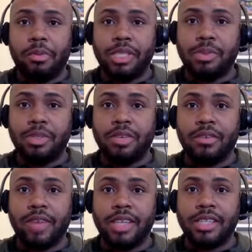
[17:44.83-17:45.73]
principles of
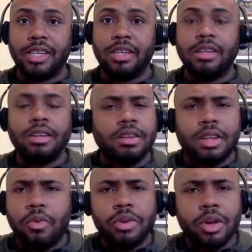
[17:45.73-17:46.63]
investing,
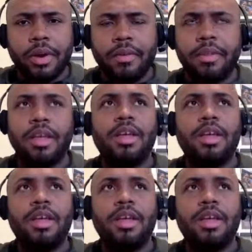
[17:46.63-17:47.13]
don't do it.